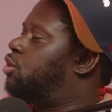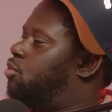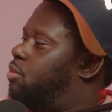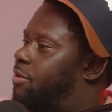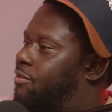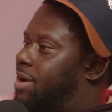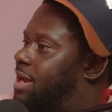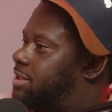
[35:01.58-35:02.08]
you
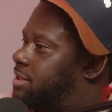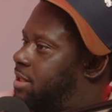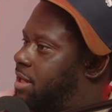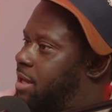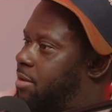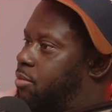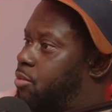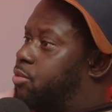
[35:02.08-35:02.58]
where I
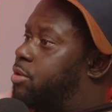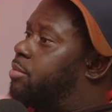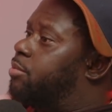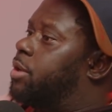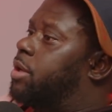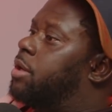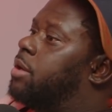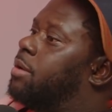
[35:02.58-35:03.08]
stand, but,
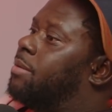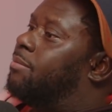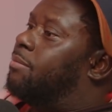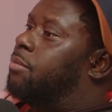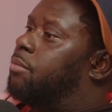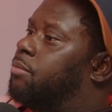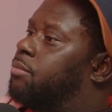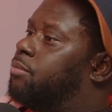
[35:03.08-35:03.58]
but,
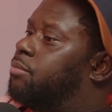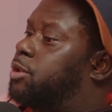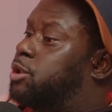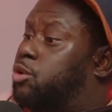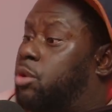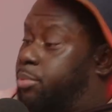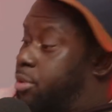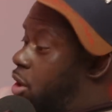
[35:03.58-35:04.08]
but
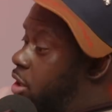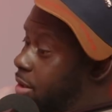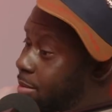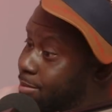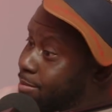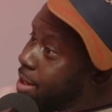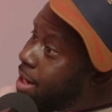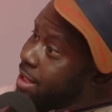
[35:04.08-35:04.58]
you're a part of
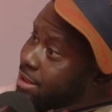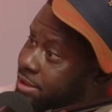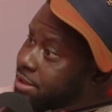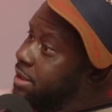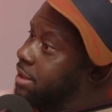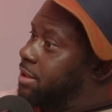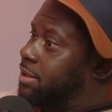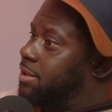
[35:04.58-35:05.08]
my
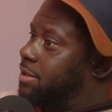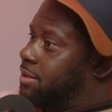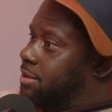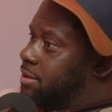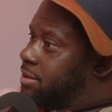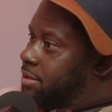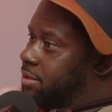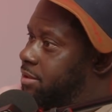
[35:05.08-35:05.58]
shit.
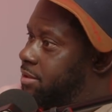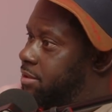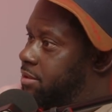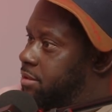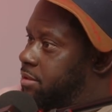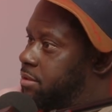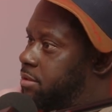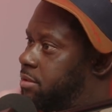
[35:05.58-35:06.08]
That's a
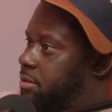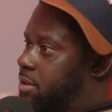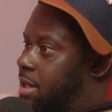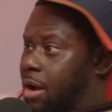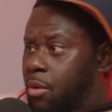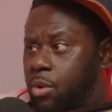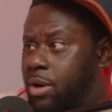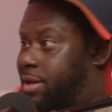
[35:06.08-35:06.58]
fact.
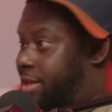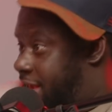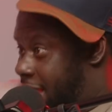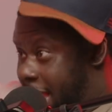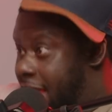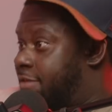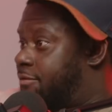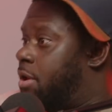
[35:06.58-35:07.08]
I wasn't. Cave. I
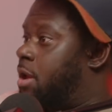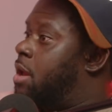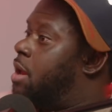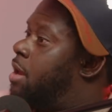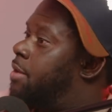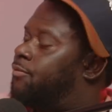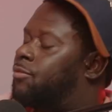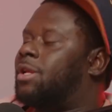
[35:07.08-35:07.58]
didn't have to
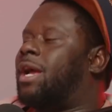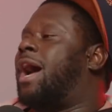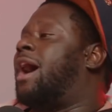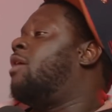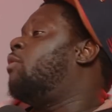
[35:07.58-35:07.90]
be here. I